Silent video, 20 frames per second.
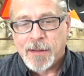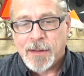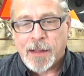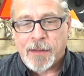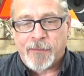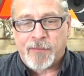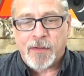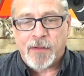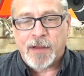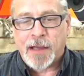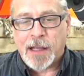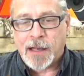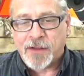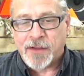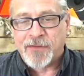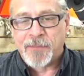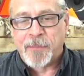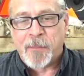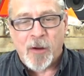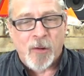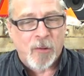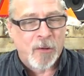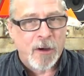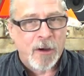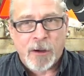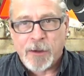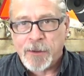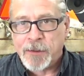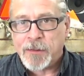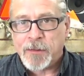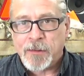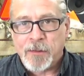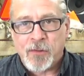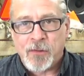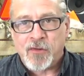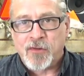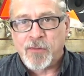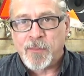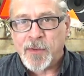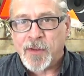if you got a small garden, you
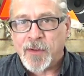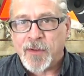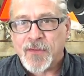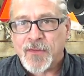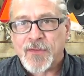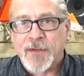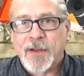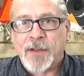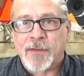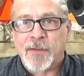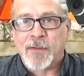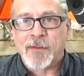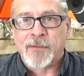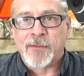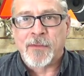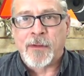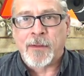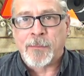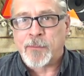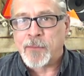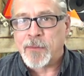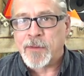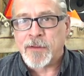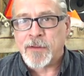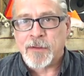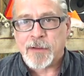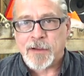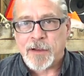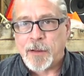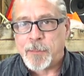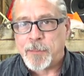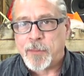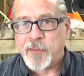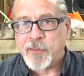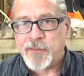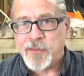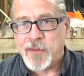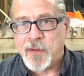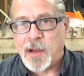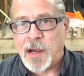should be able to set this up within a couple
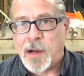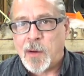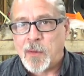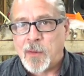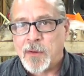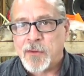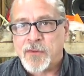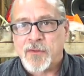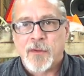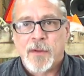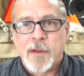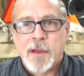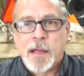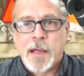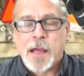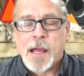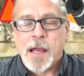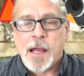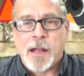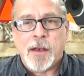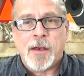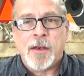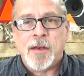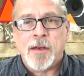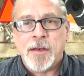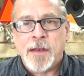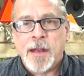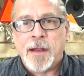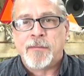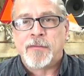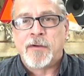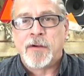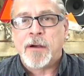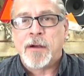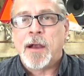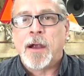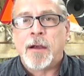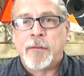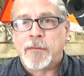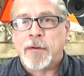few hours and never
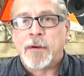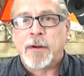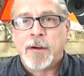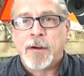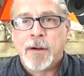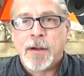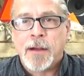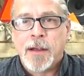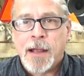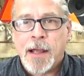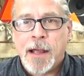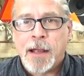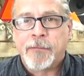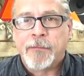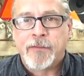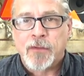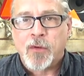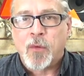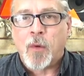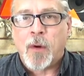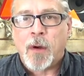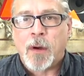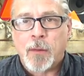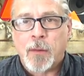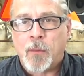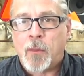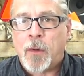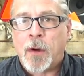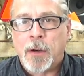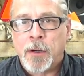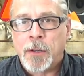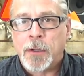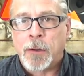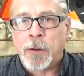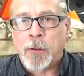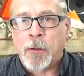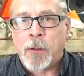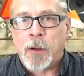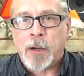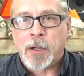ever have to go out and water
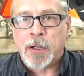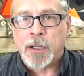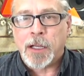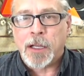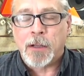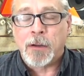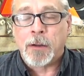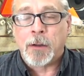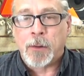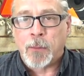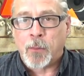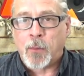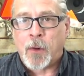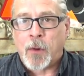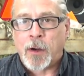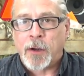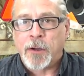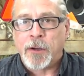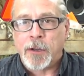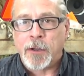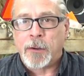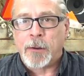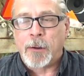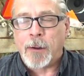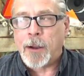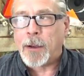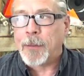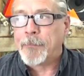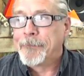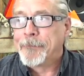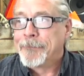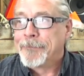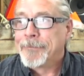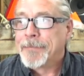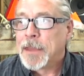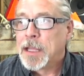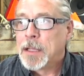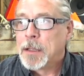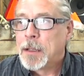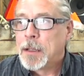your lawn again, or water your
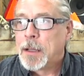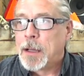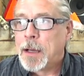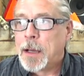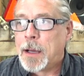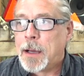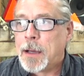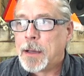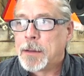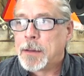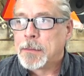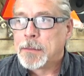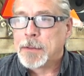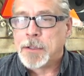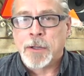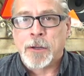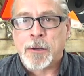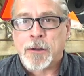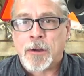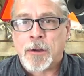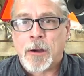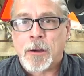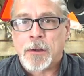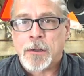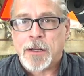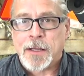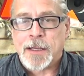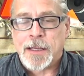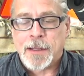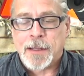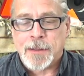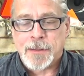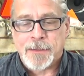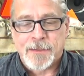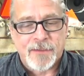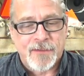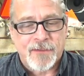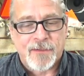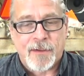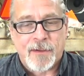uh, uh, your garden again.
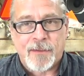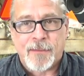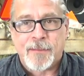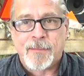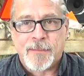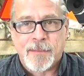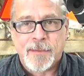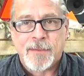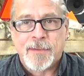So